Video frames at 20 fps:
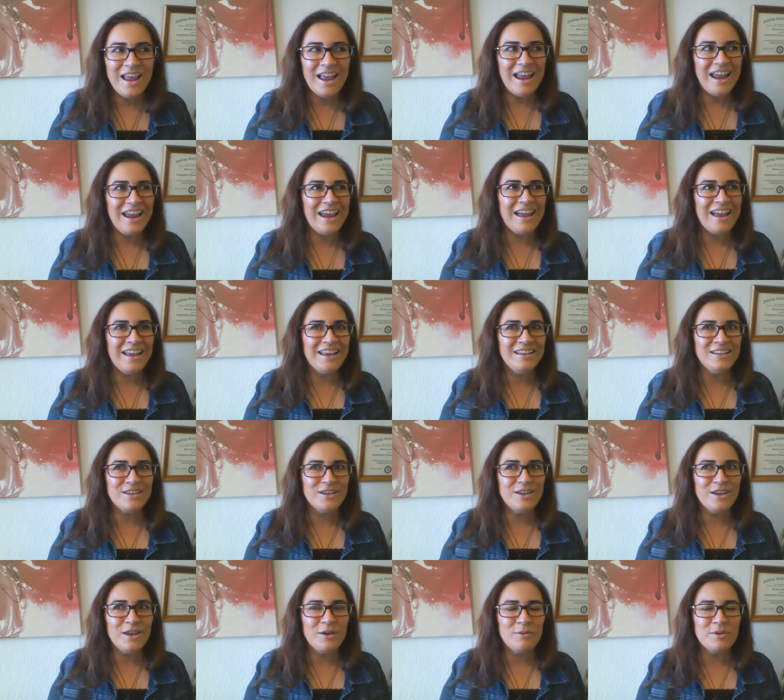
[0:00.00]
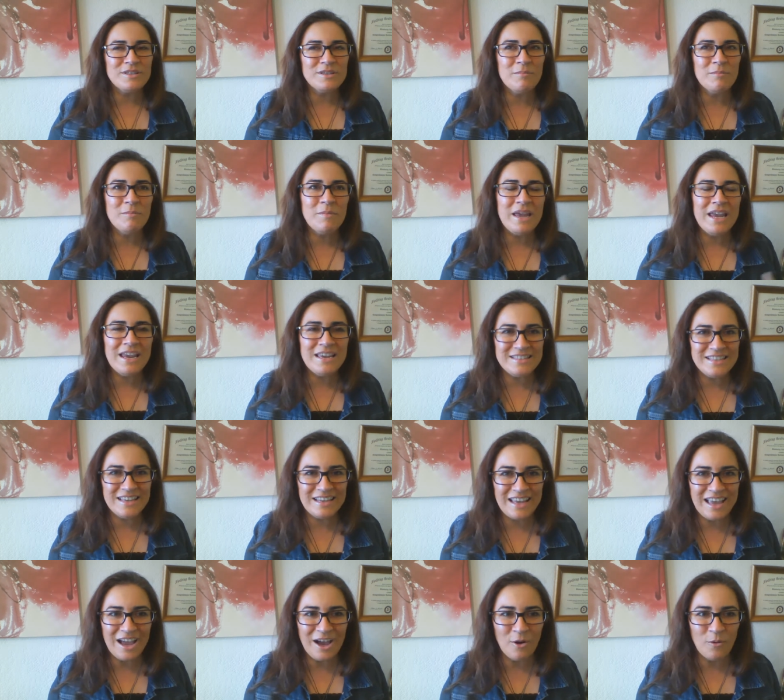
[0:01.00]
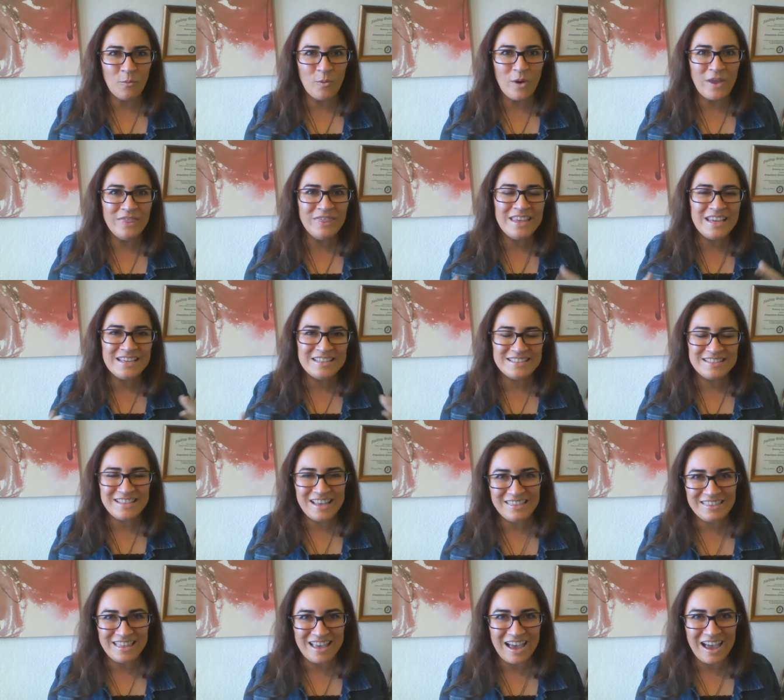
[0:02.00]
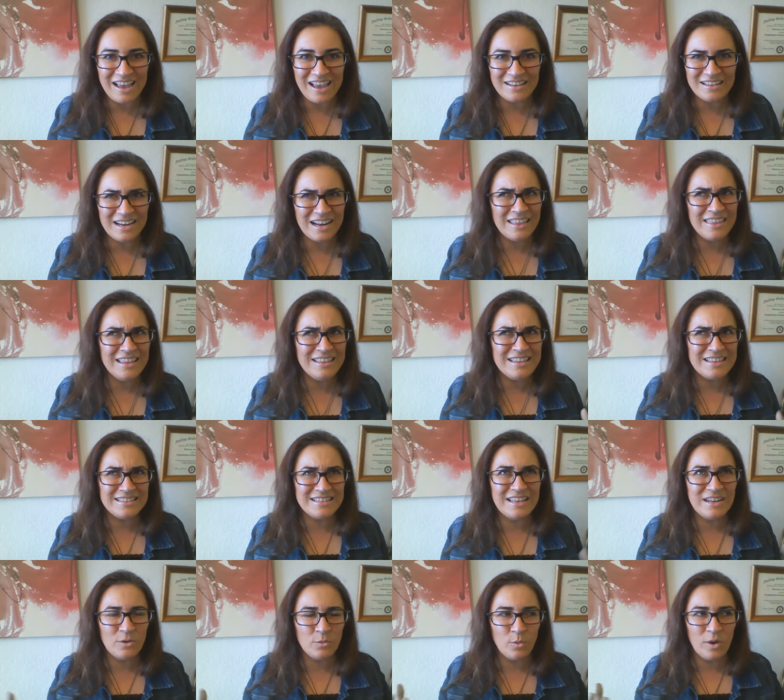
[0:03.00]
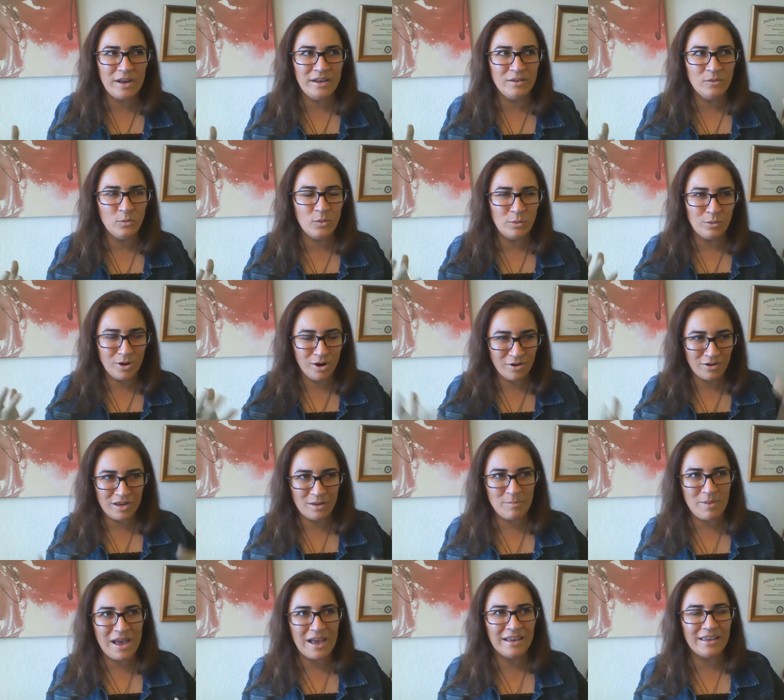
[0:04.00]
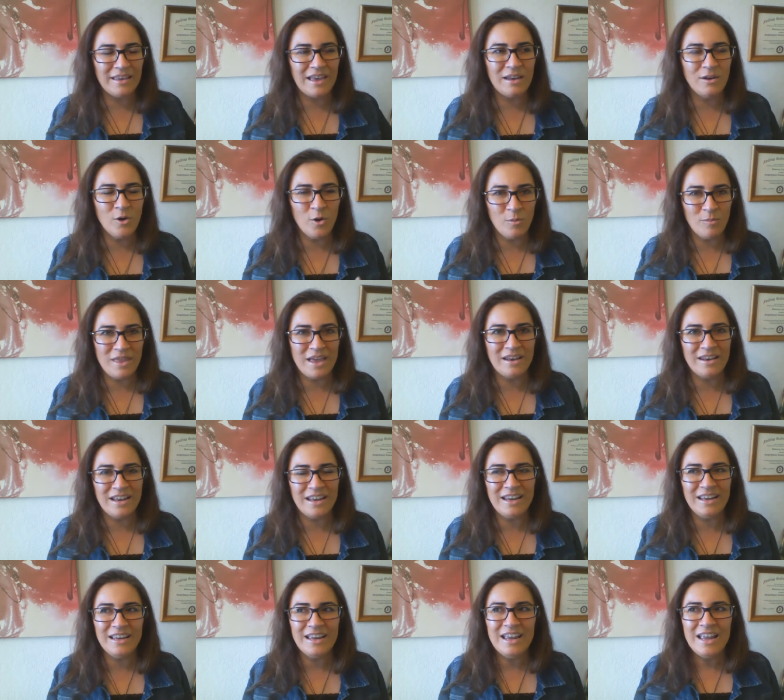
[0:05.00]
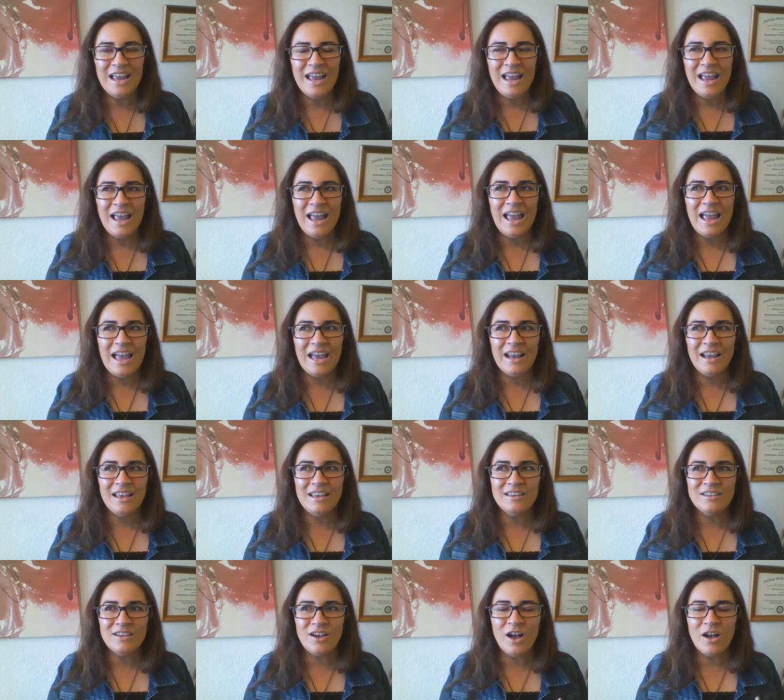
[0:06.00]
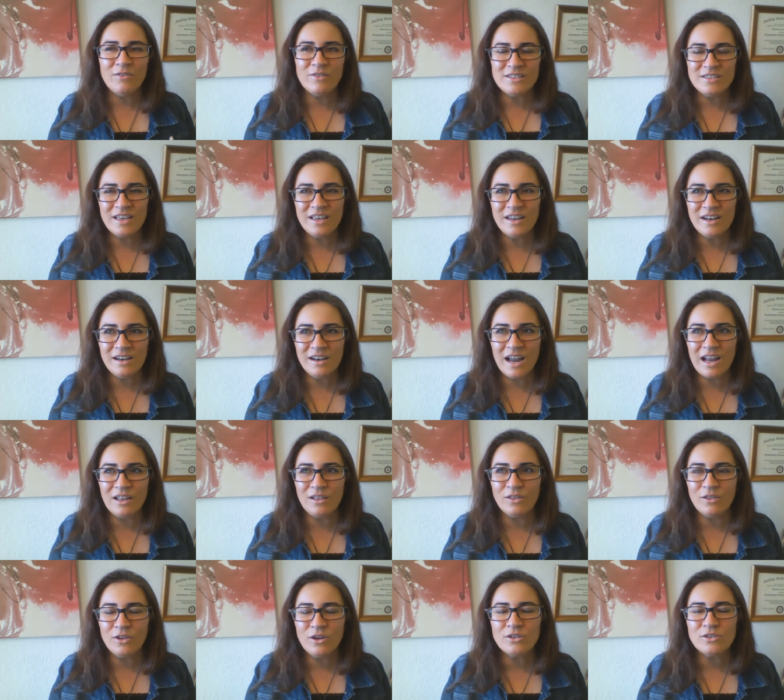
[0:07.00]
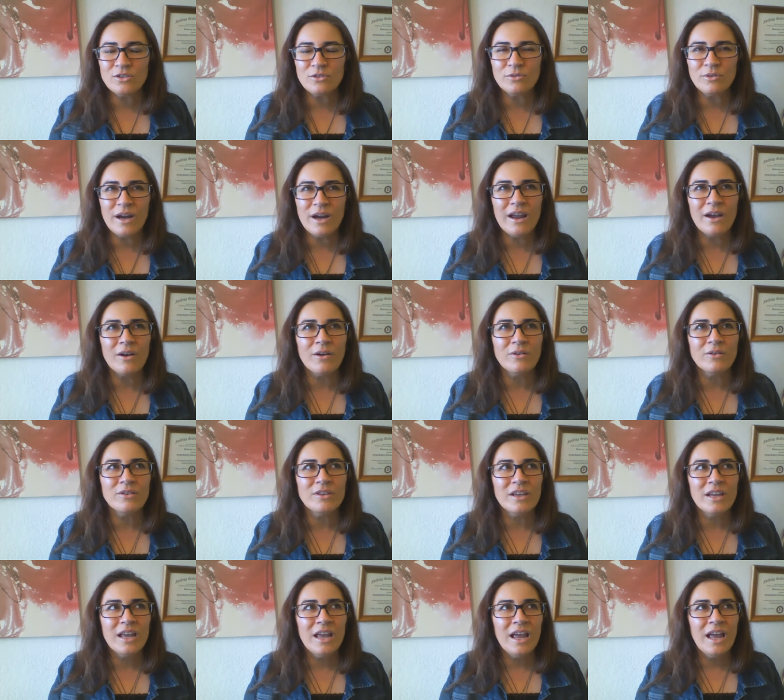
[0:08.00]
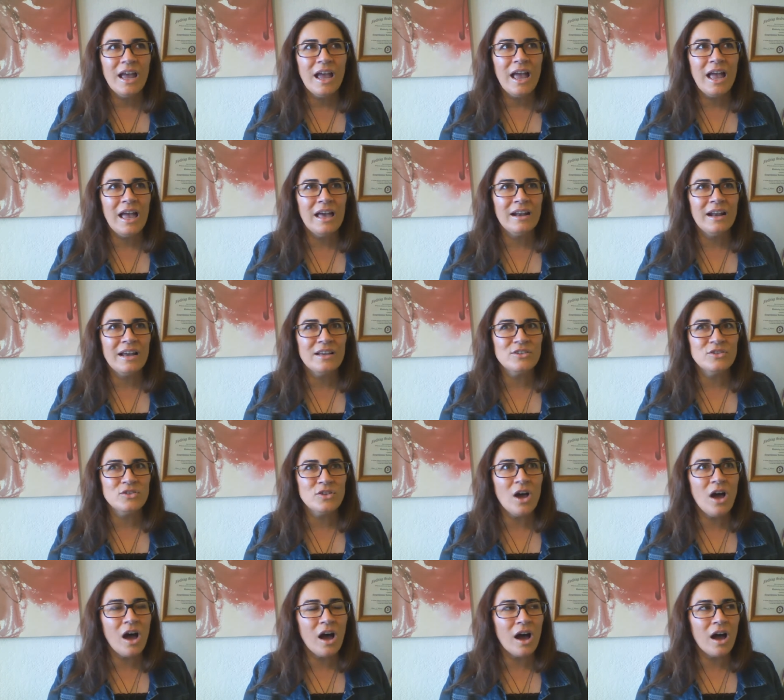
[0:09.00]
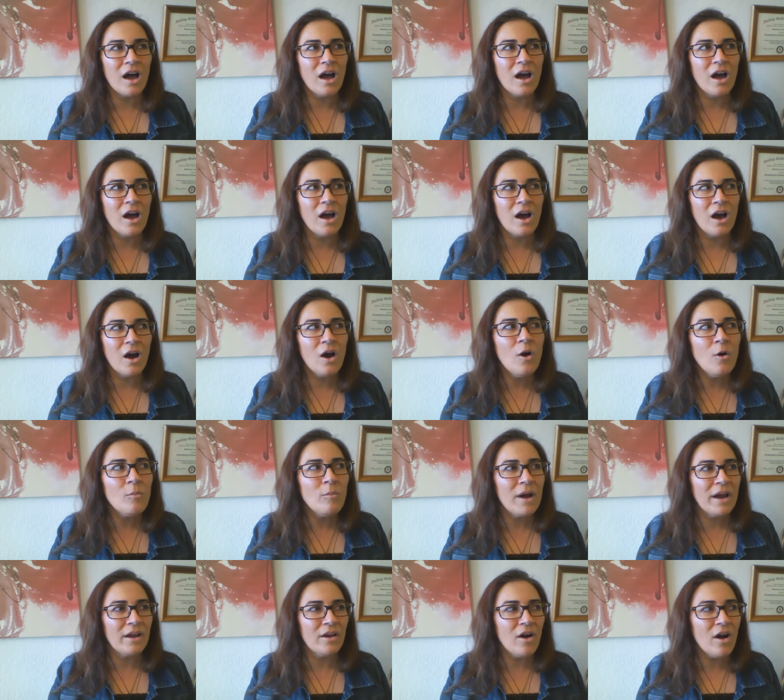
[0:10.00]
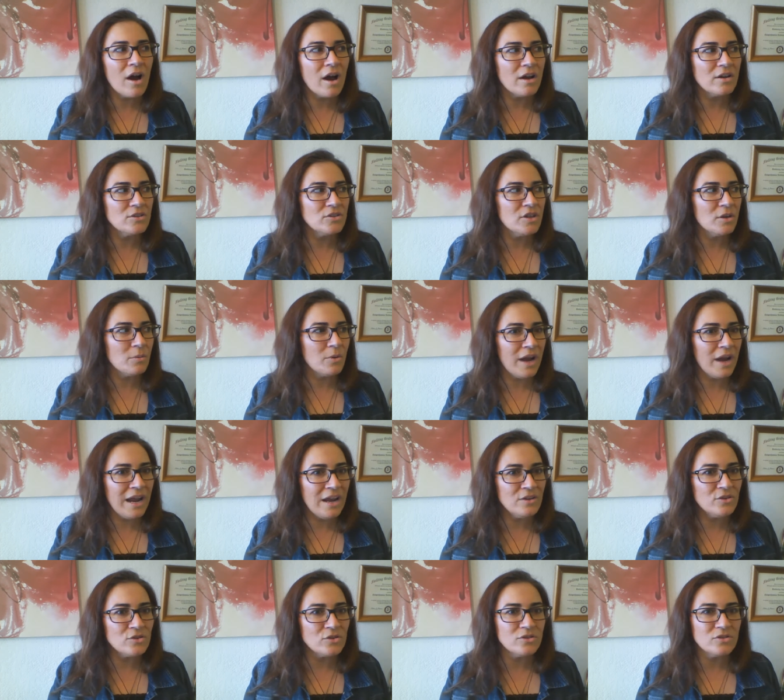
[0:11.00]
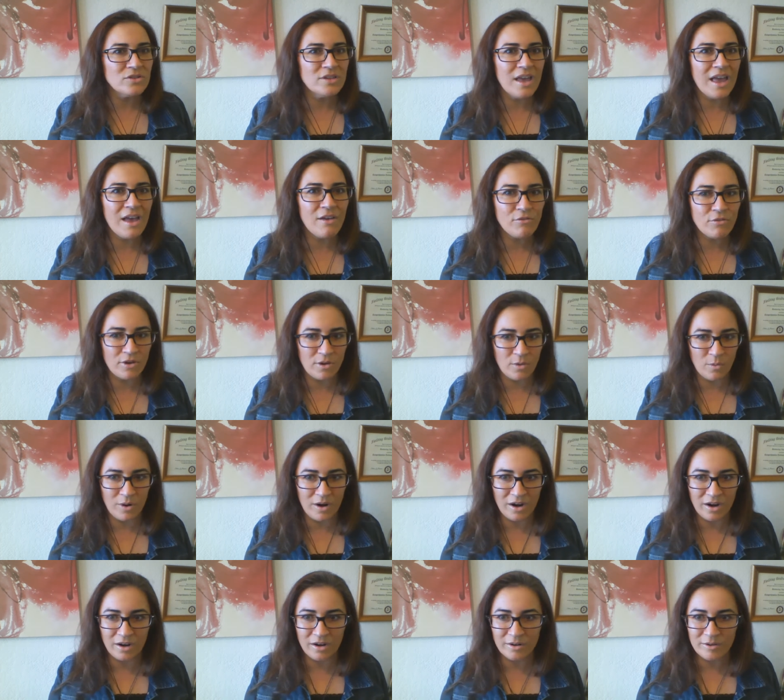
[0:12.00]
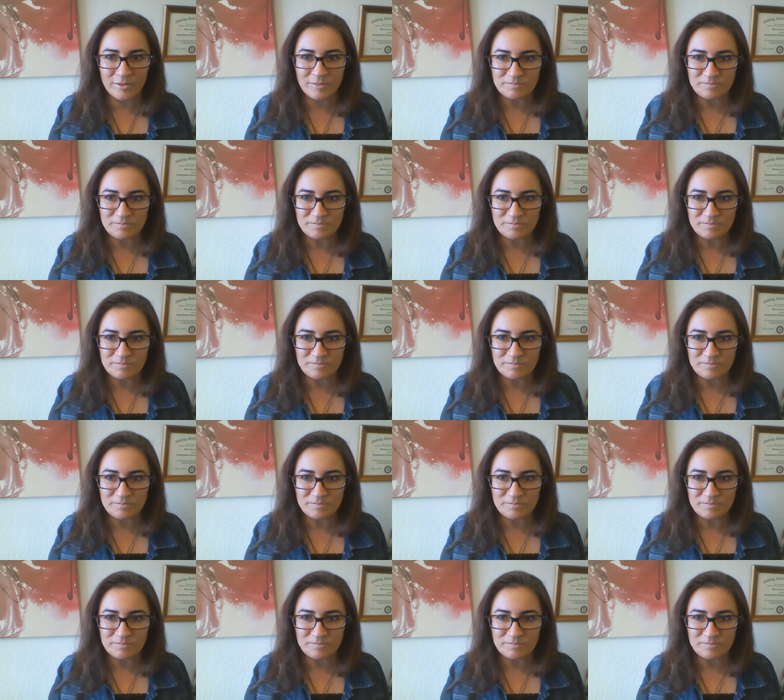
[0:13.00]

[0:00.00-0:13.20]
And it was amazing how when they said that, and I think they said it when we were already back at home that night. And all of a sudden I looked around and I saw, oh my gosh, there were angels everywhere.